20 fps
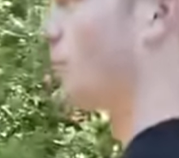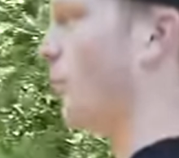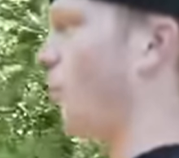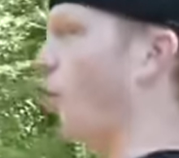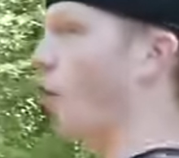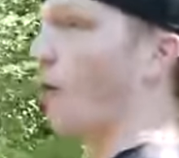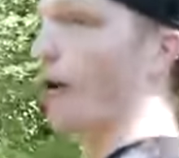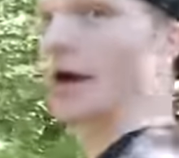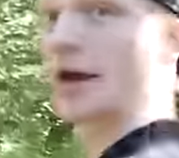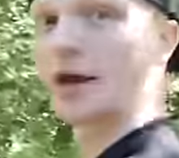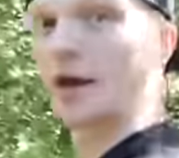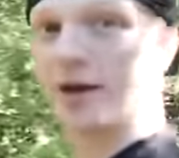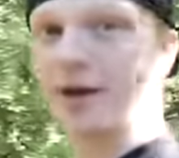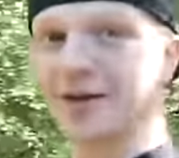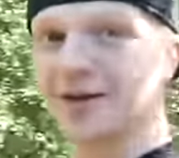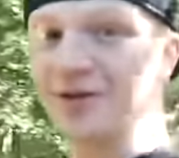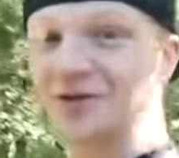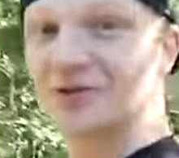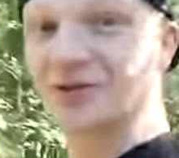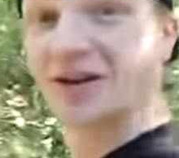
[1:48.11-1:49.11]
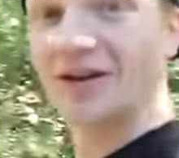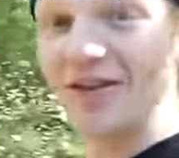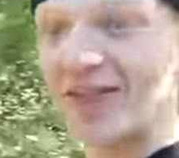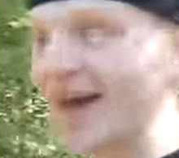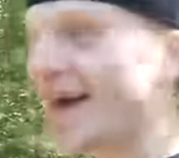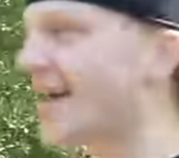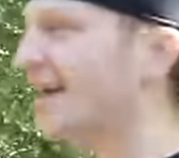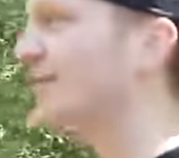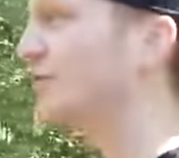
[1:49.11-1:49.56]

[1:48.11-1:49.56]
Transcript: Oh, I hear it. You hear that?